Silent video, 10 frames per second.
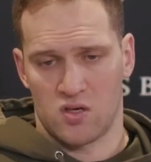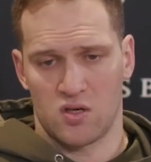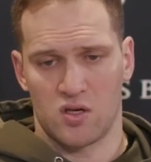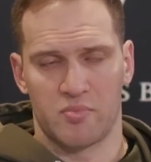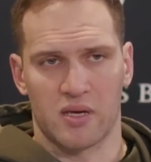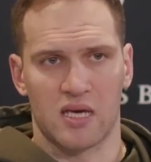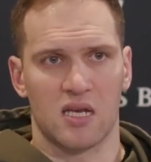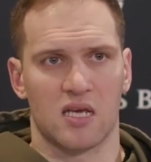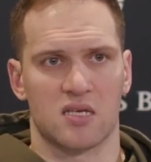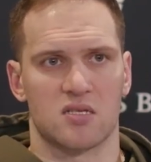on, on a
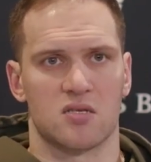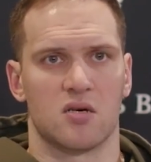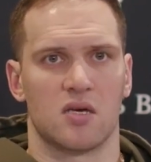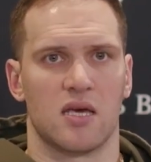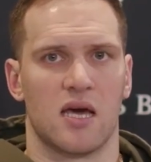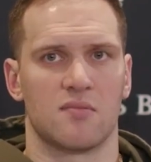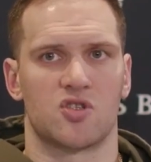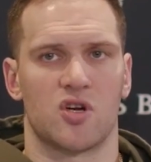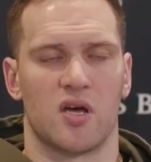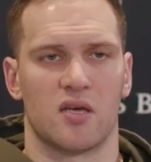beginning. So yeah, I'm
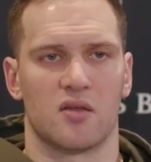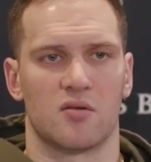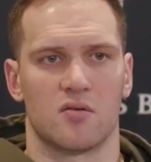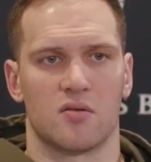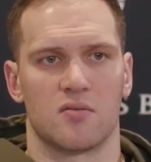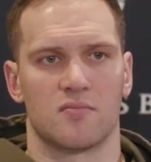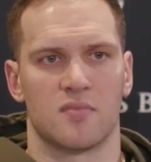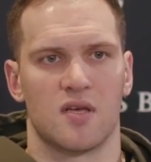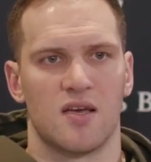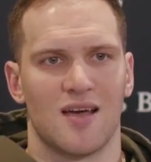trying to
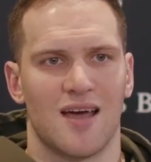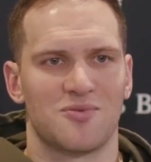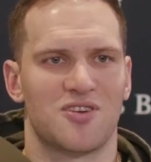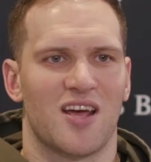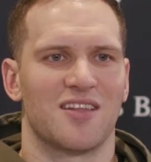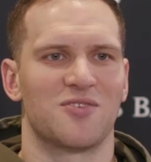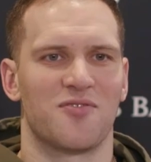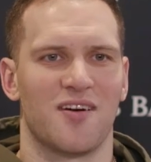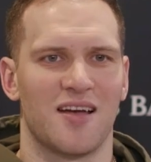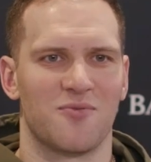I'm trying to
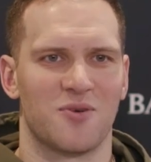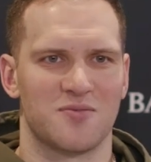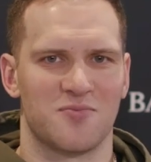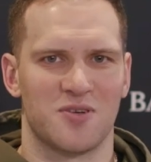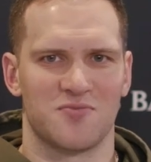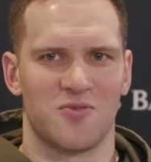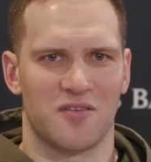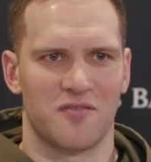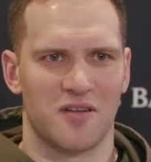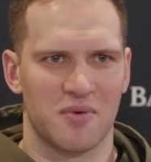find what what's
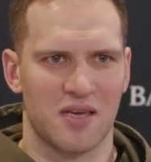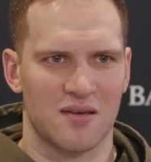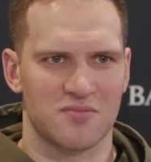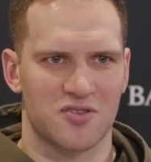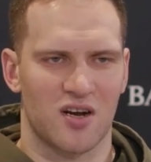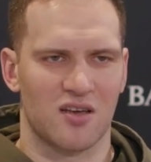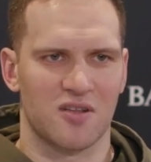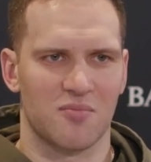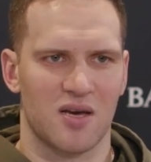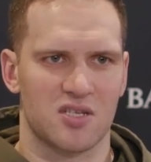worked with me. I'm struggling
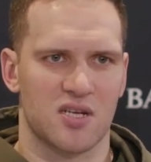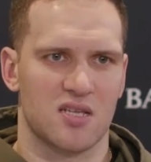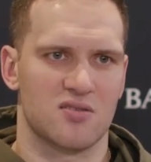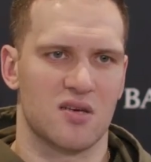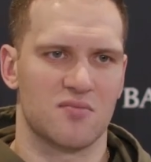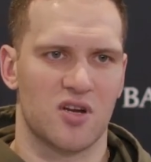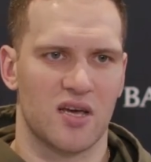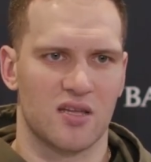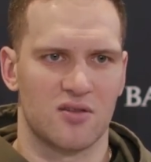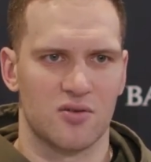with my shots. I'm
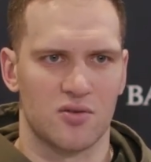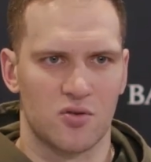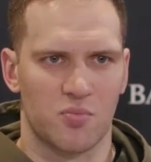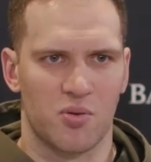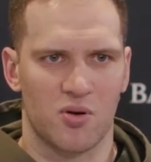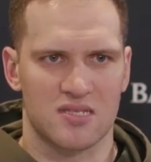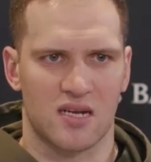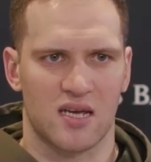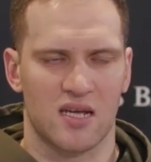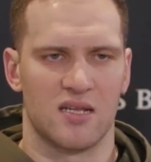trying to to post
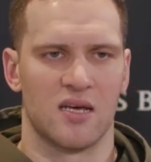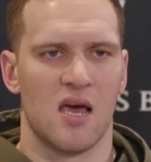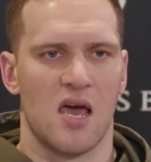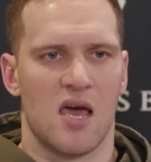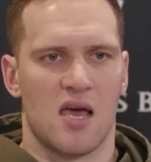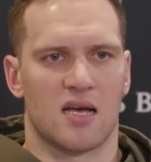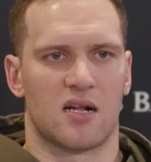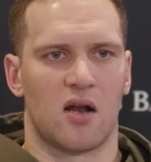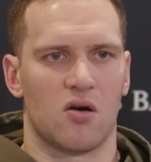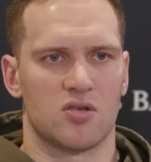and get
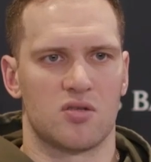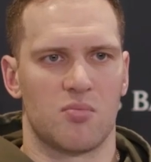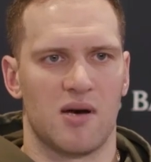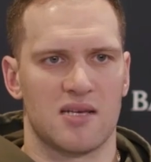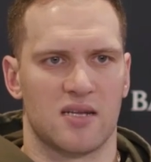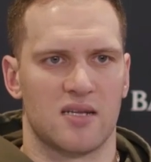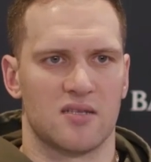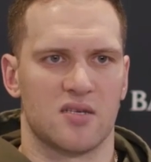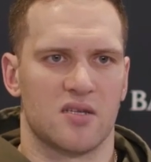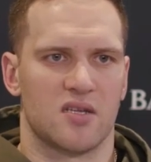get close to basket
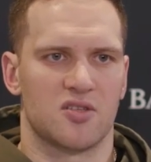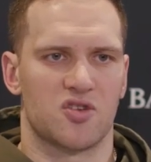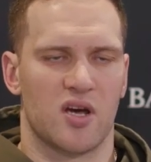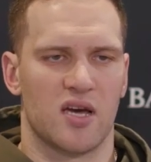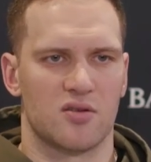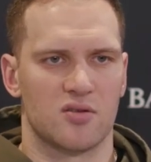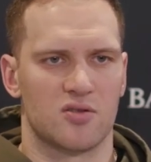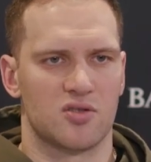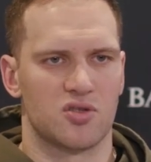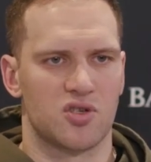and, and, and try to,
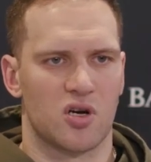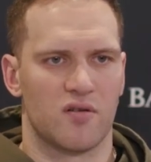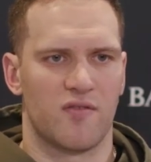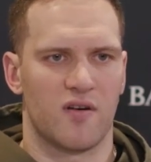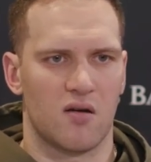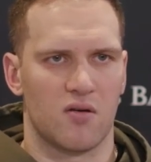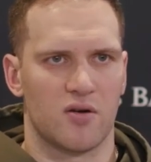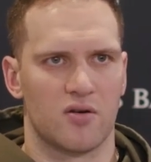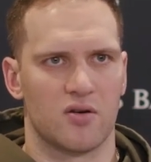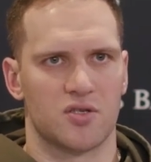to draw the foul
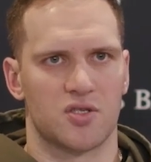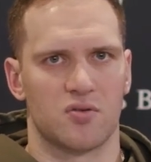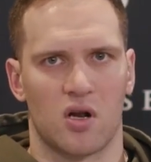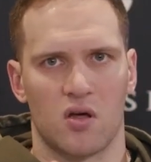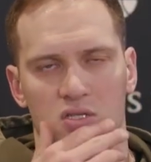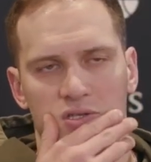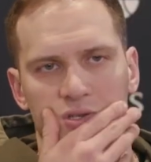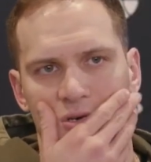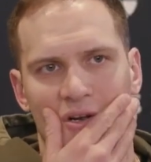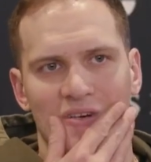or, or shoot close
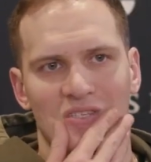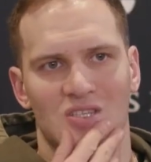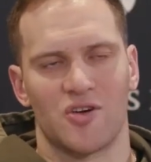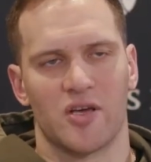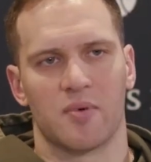to close to